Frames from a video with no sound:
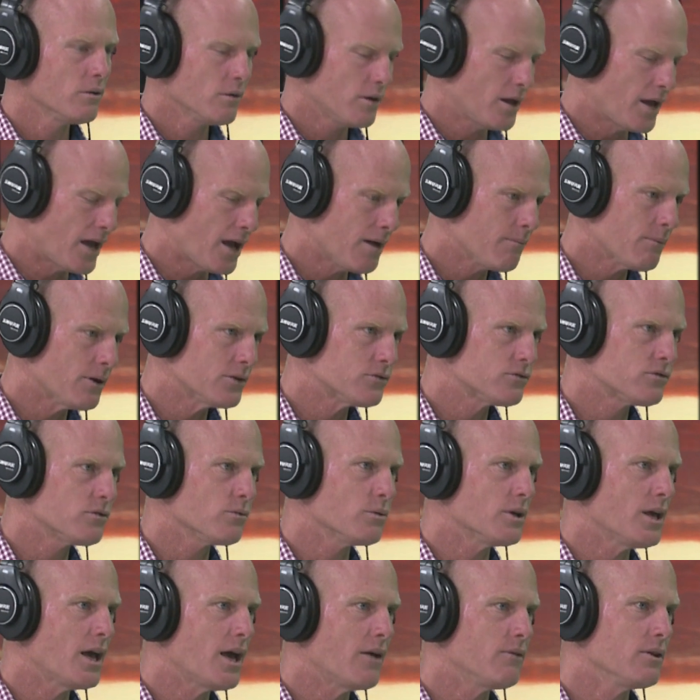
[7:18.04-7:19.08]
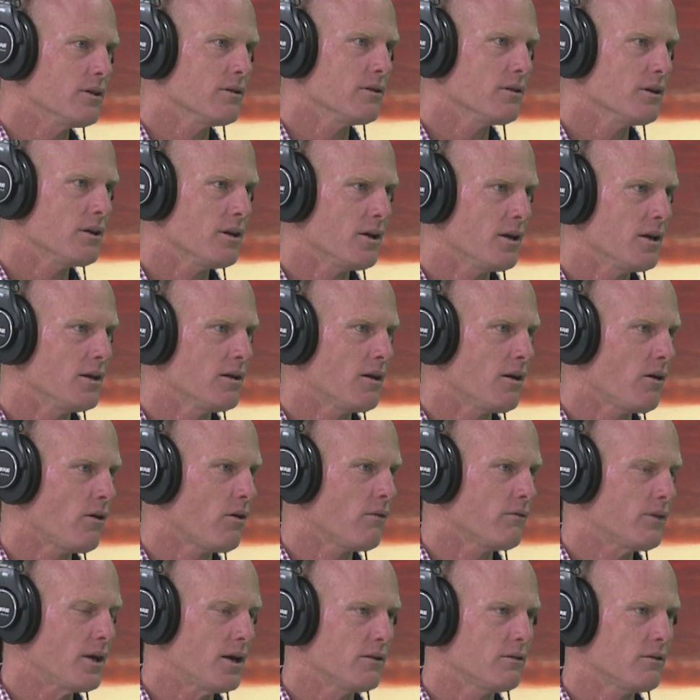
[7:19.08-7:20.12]
How much do we have
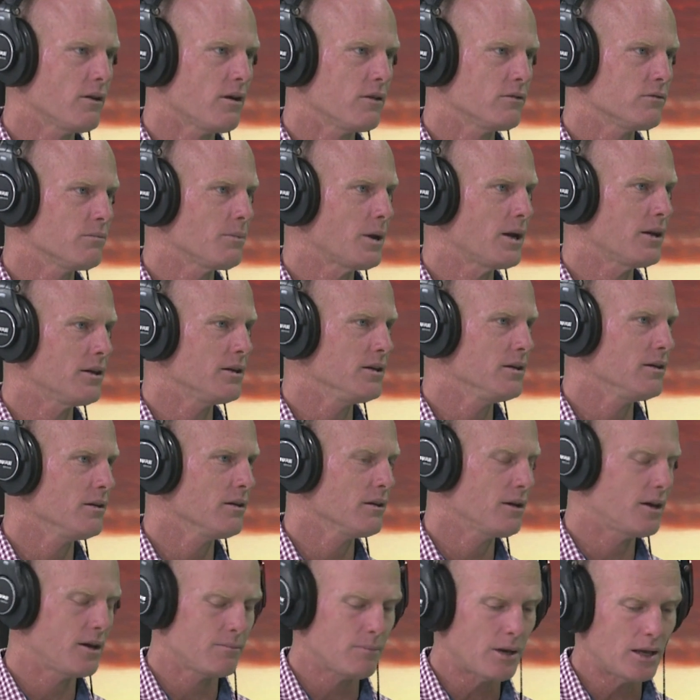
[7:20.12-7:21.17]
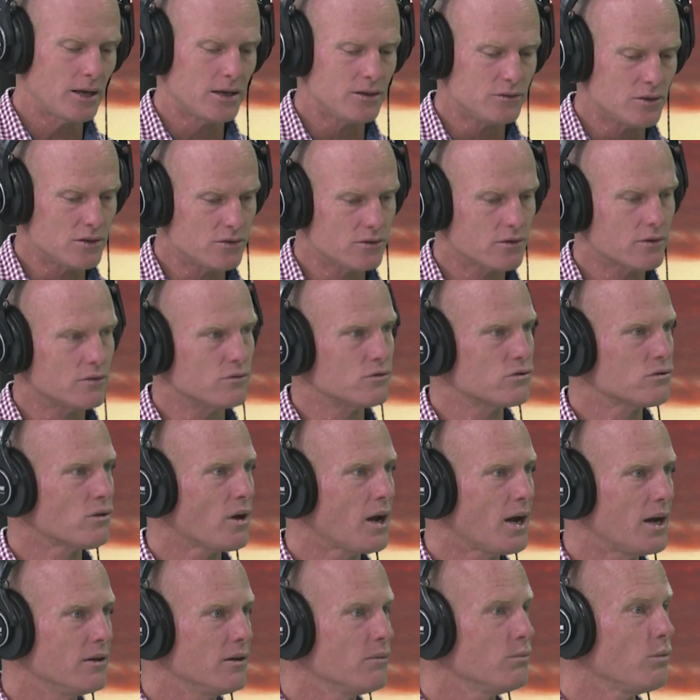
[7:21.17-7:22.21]
of those monies is
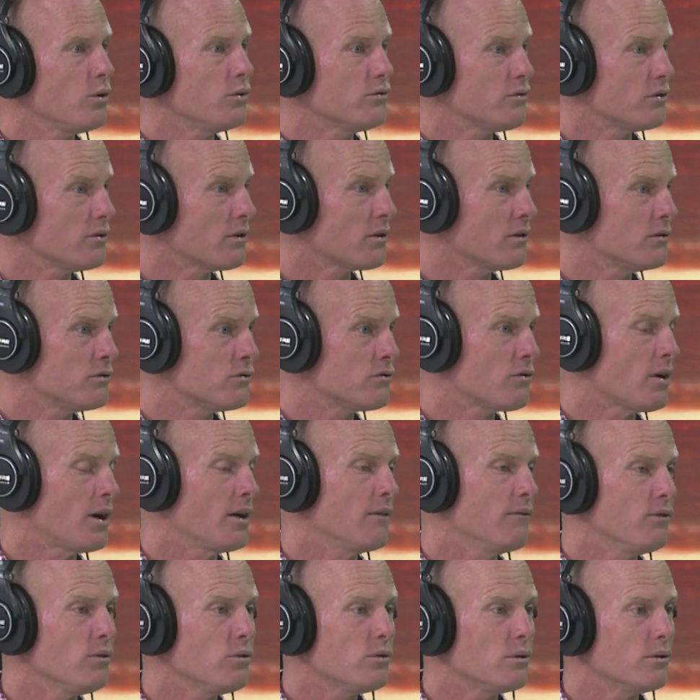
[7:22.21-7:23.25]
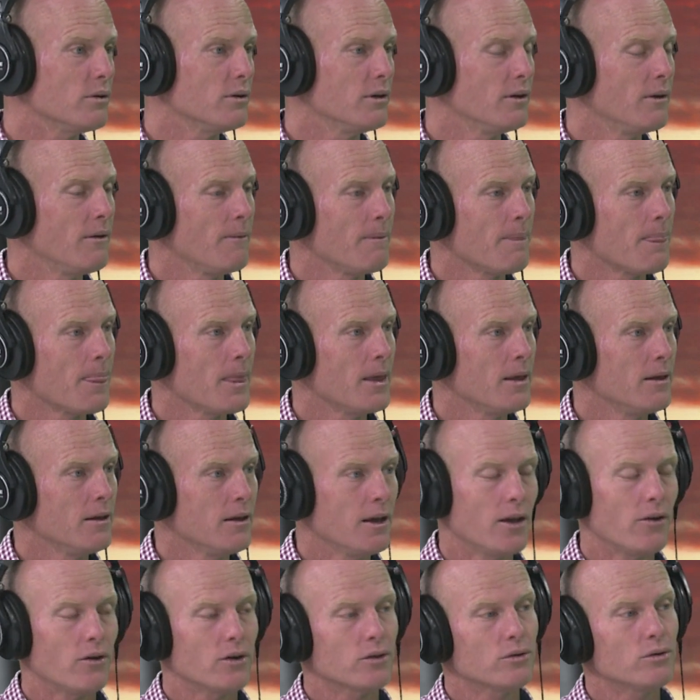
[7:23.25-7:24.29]
constrained, and what's it constrained for?"
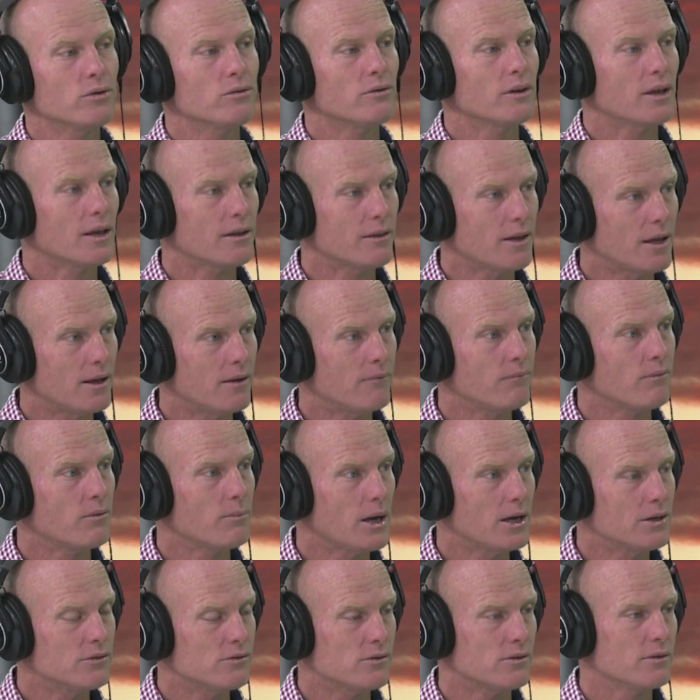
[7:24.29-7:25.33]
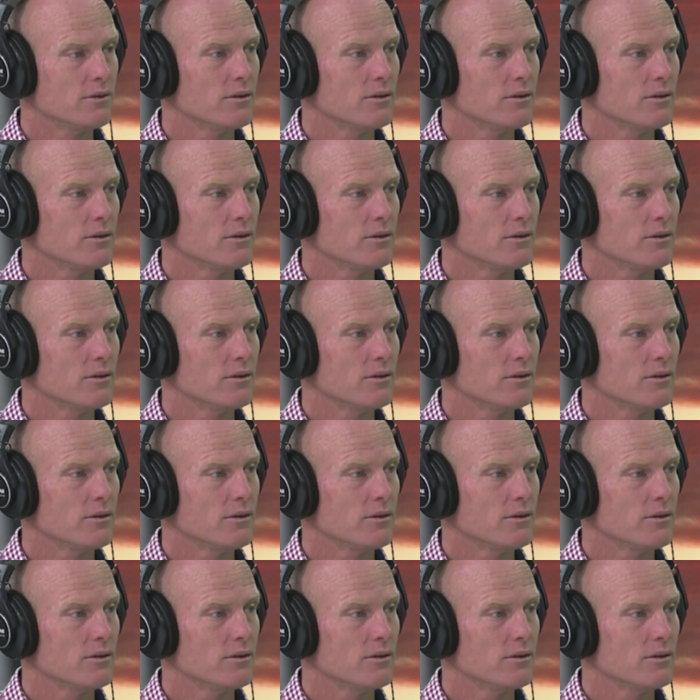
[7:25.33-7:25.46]
And I couldn't get that information.